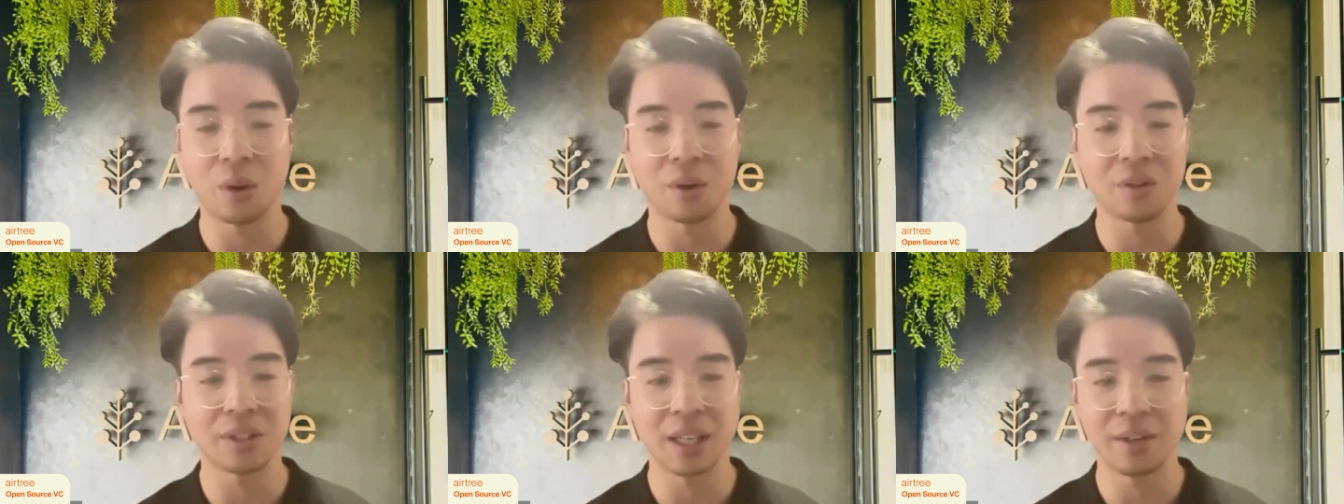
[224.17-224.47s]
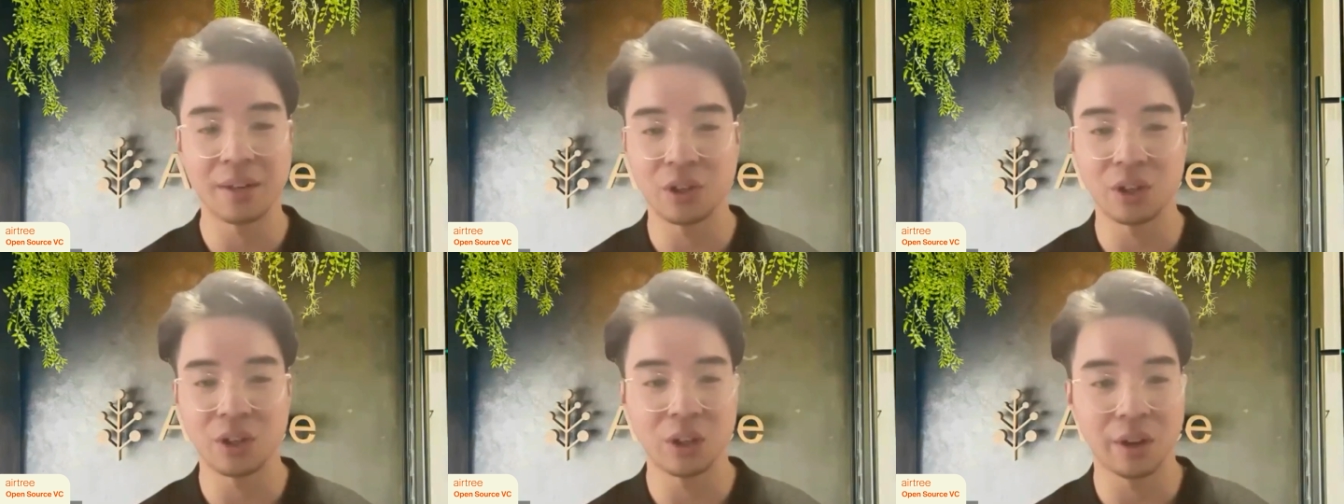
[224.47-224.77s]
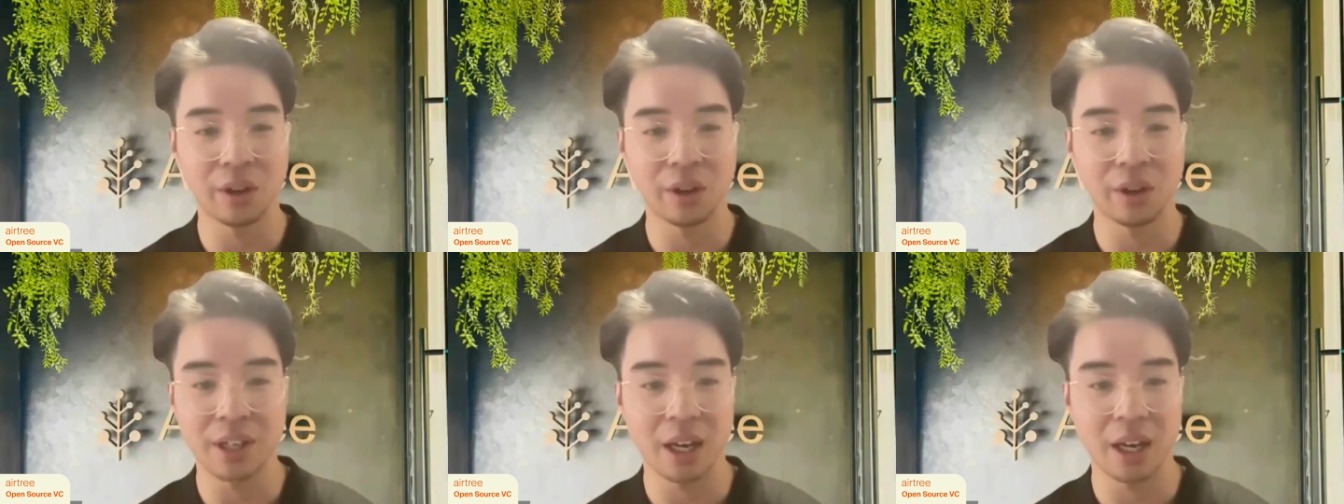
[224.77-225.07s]
That would have saved you a
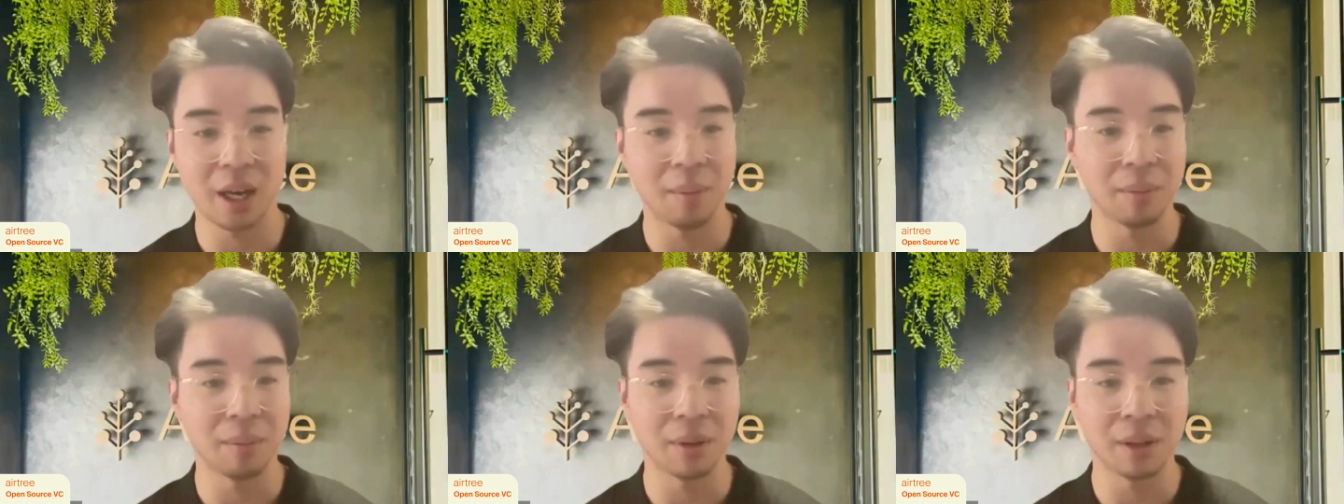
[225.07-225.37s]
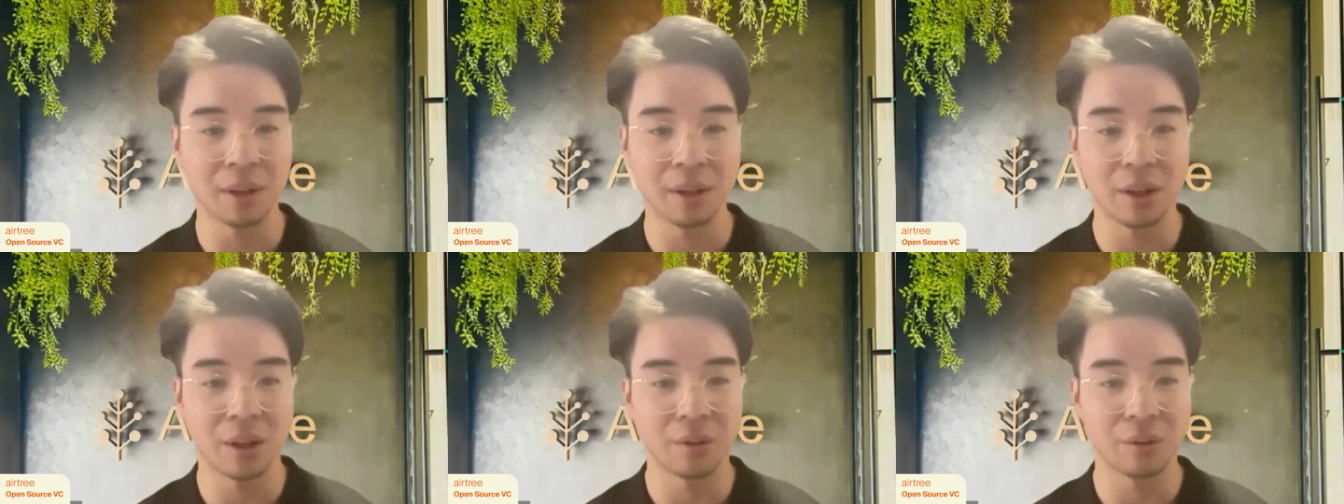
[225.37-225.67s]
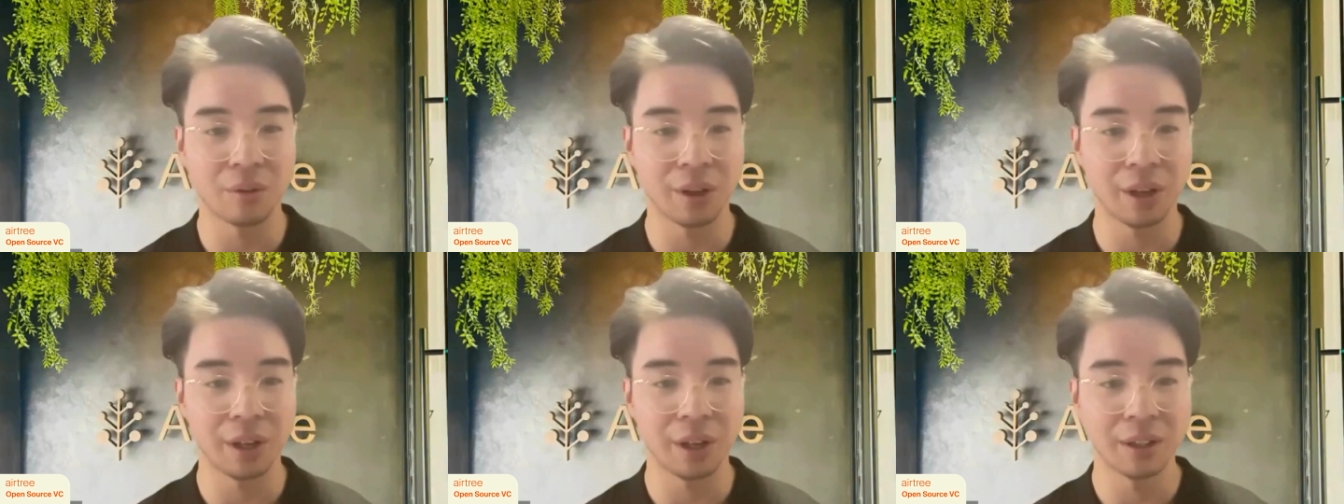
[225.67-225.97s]
lot of time and a lot
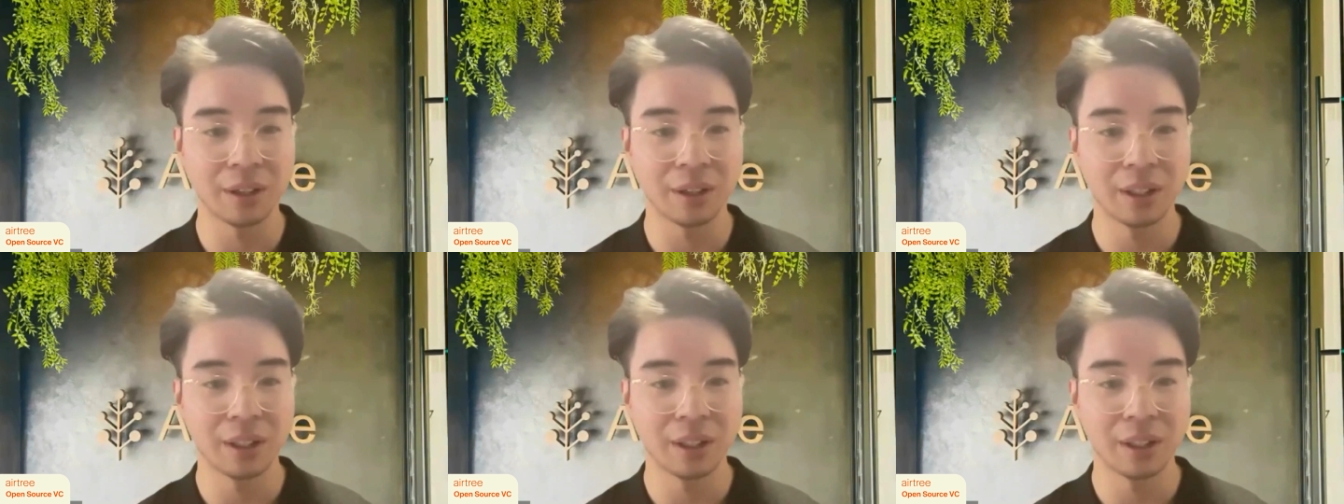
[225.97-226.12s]
of